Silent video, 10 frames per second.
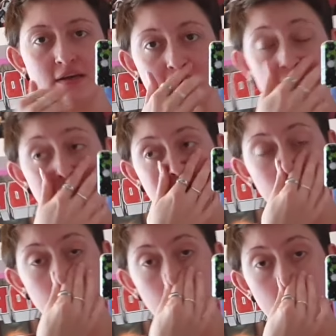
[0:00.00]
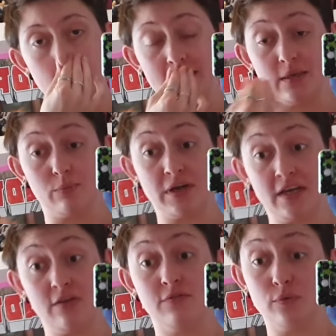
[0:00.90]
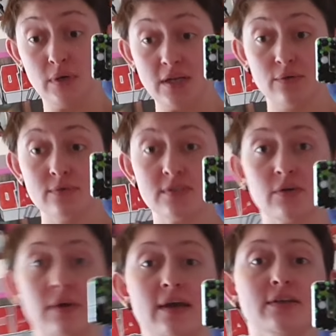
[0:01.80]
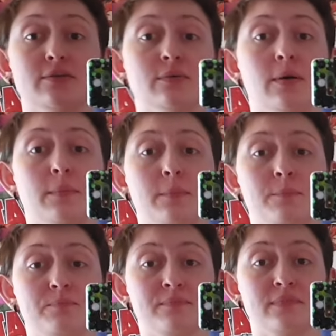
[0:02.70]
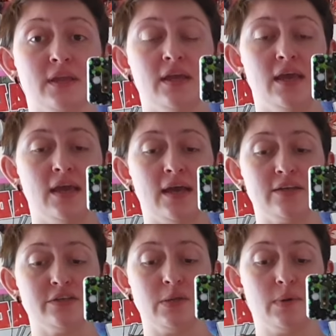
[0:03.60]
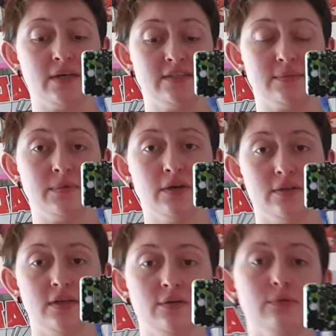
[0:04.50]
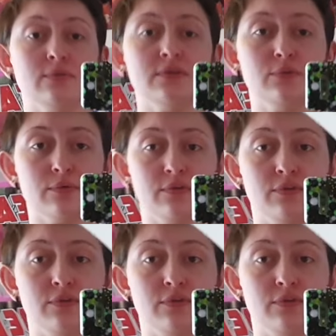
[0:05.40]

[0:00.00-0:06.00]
I ended up breaking a few needles, so I had to actually buy some yarn needles in order